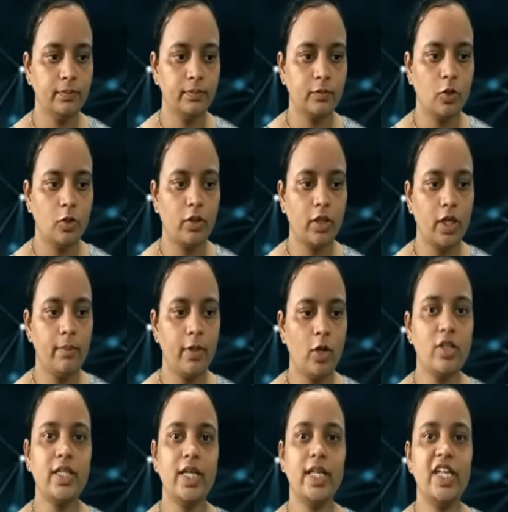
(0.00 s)
Okay,
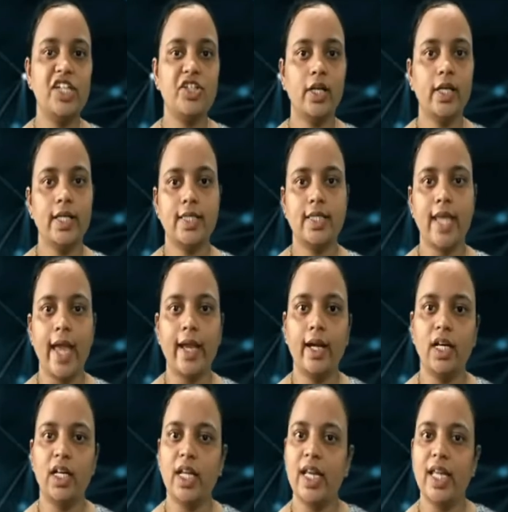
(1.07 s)
because initially stack
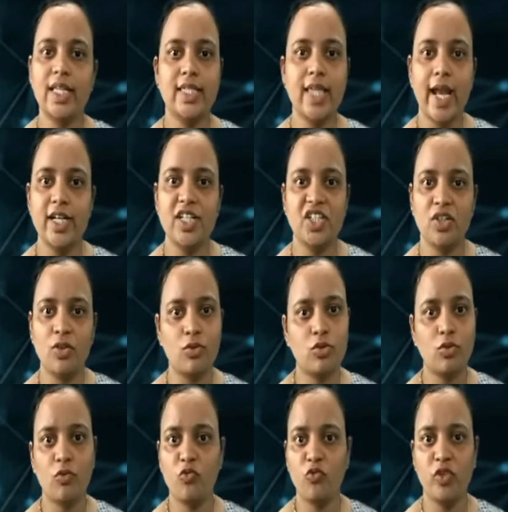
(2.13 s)
containing Z0,
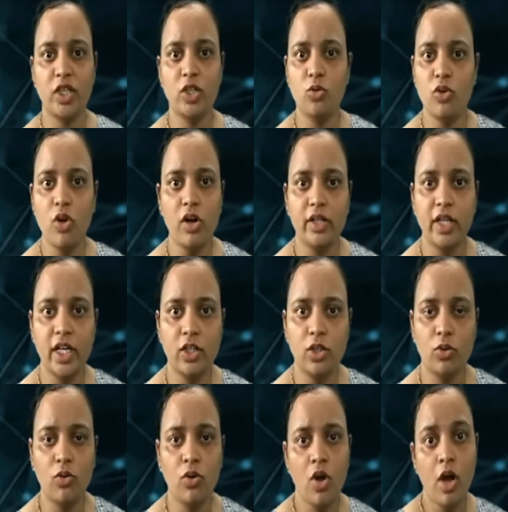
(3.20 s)
so we do not need
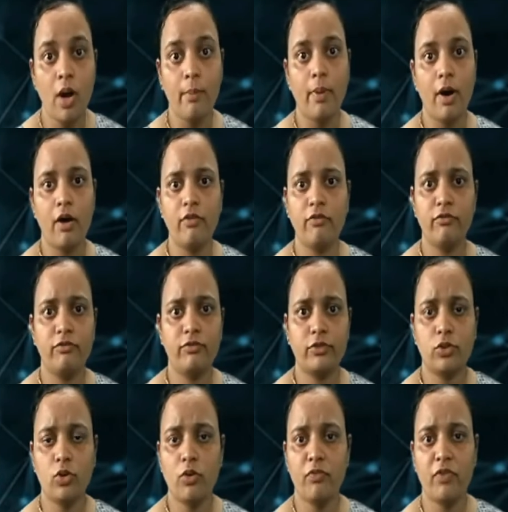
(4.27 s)
to
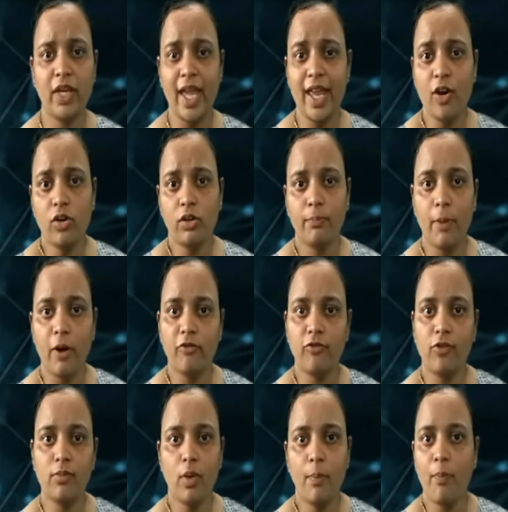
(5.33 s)
so we cannot
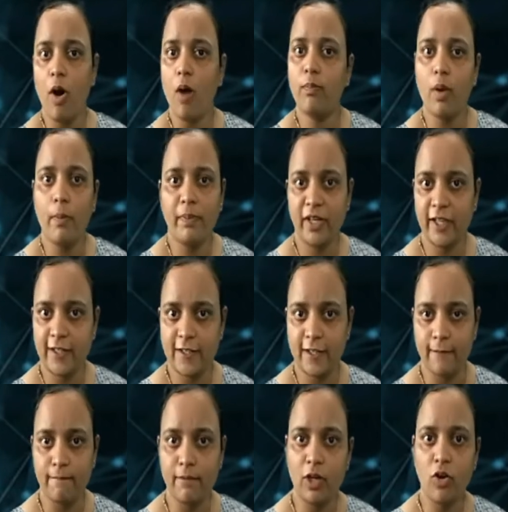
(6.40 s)
perform a pop
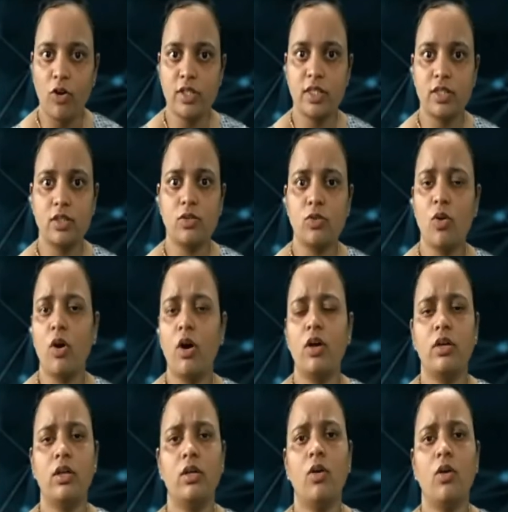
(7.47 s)
operation because
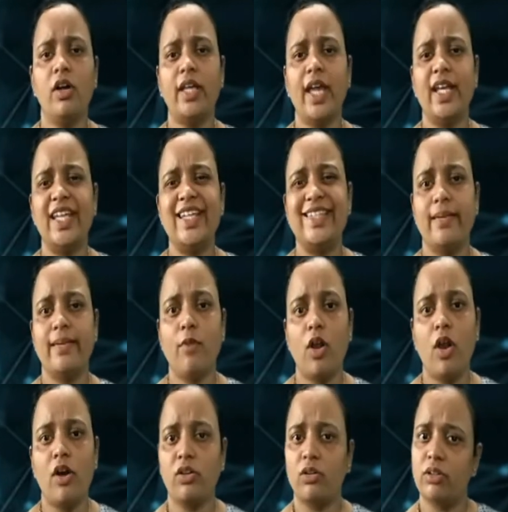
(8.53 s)
not any symbol
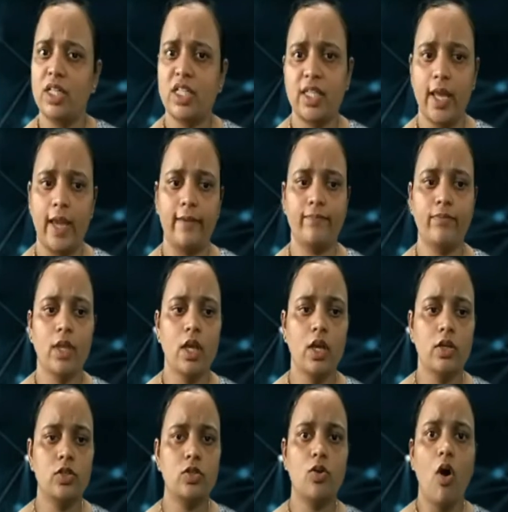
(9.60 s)
onto the stack.
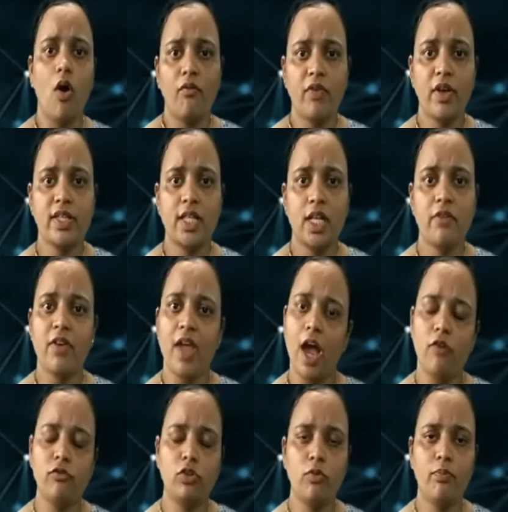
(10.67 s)
So obviously we
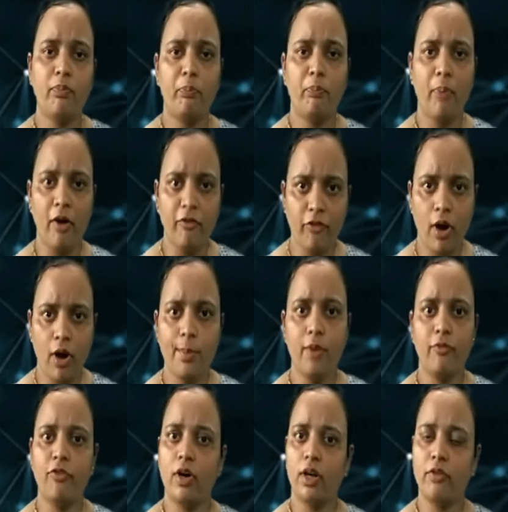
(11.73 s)
have to
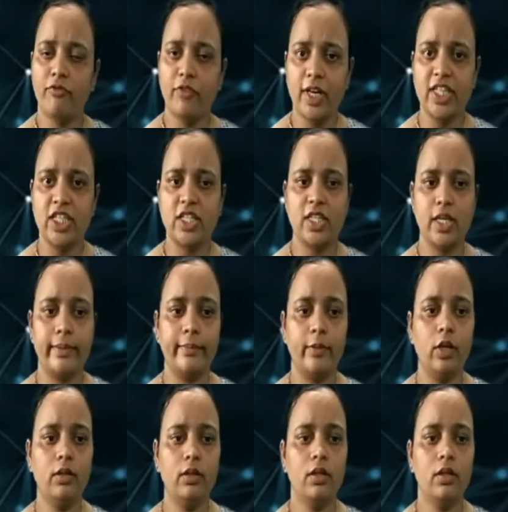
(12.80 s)
perform for a first symbol